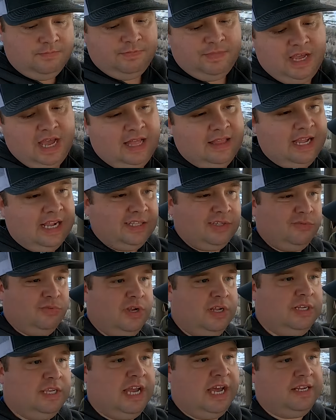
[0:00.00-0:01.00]
I like to
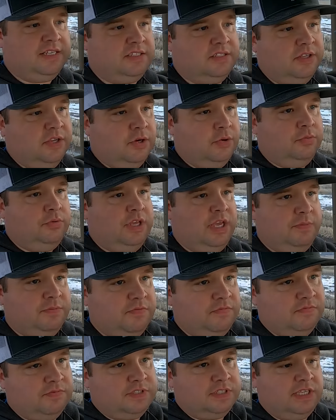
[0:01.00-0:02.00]
run kind of slow to keep
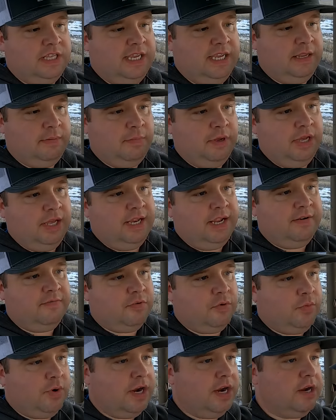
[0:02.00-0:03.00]
from slinging mud
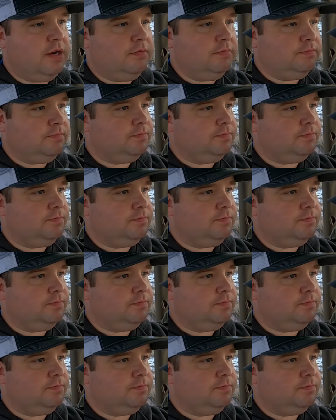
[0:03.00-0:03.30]
everywhere.